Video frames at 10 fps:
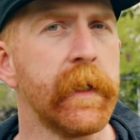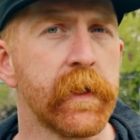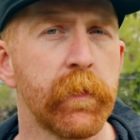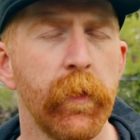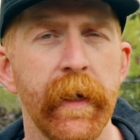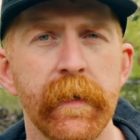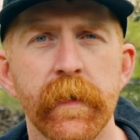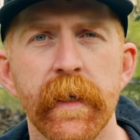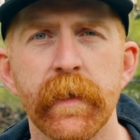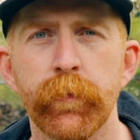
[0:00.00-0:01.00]
display.
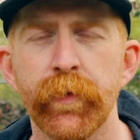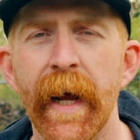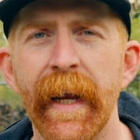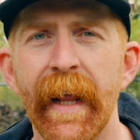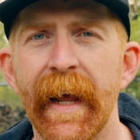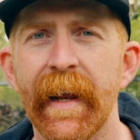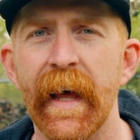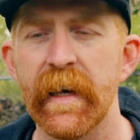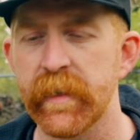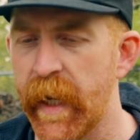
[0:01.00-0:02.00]
It's nice and bright and
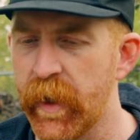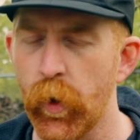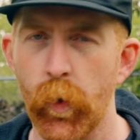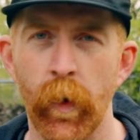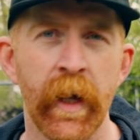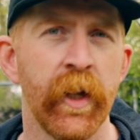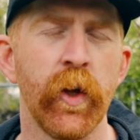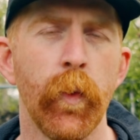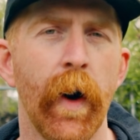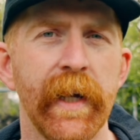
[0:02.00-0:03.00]
has a new
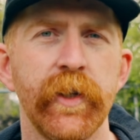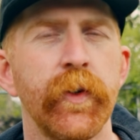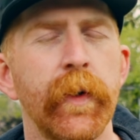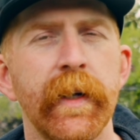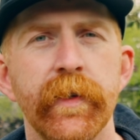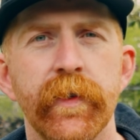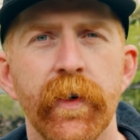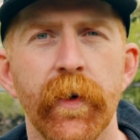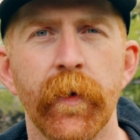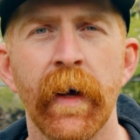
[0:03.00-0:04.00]
UI to it.
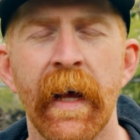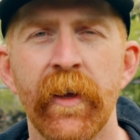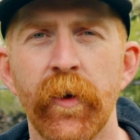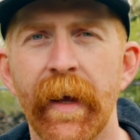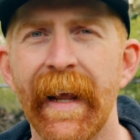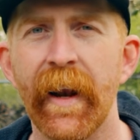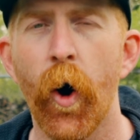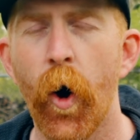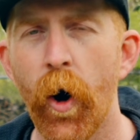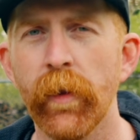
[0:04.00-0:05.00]
So you get
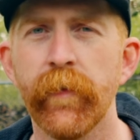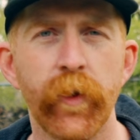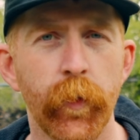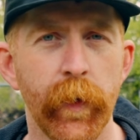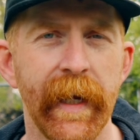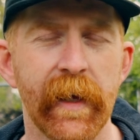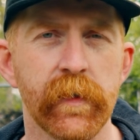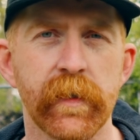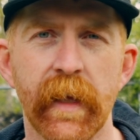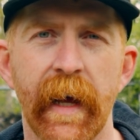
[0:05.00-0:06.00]
all of the
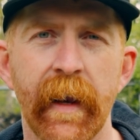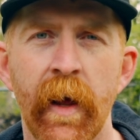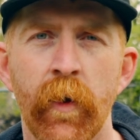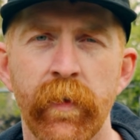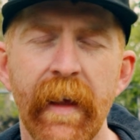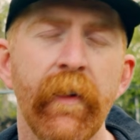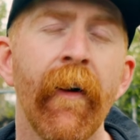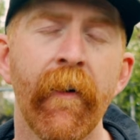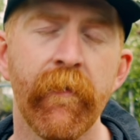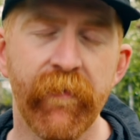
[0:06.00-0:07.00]
readouts that they
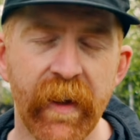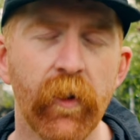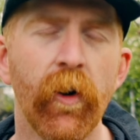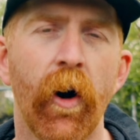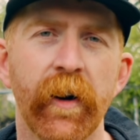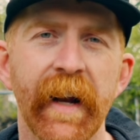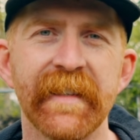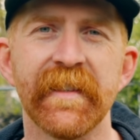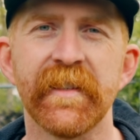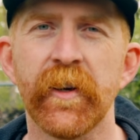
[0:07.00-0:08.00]
feel are
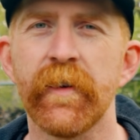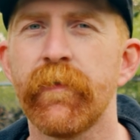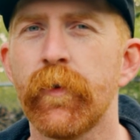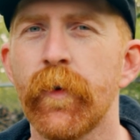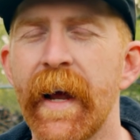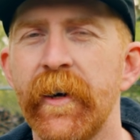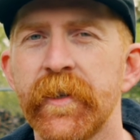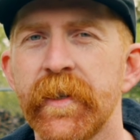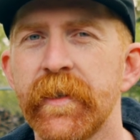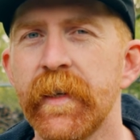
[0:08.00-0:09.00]
necessary for
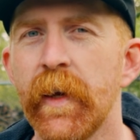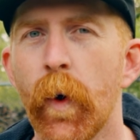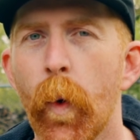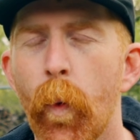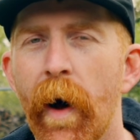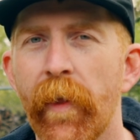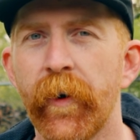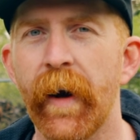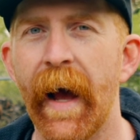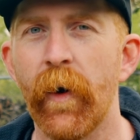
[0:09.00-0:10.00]
riders to see while
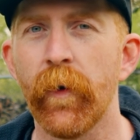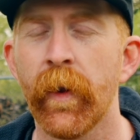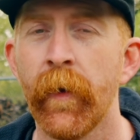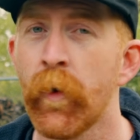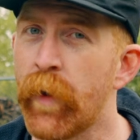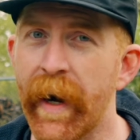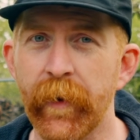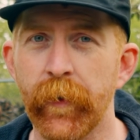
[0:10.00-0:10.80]
they're out riding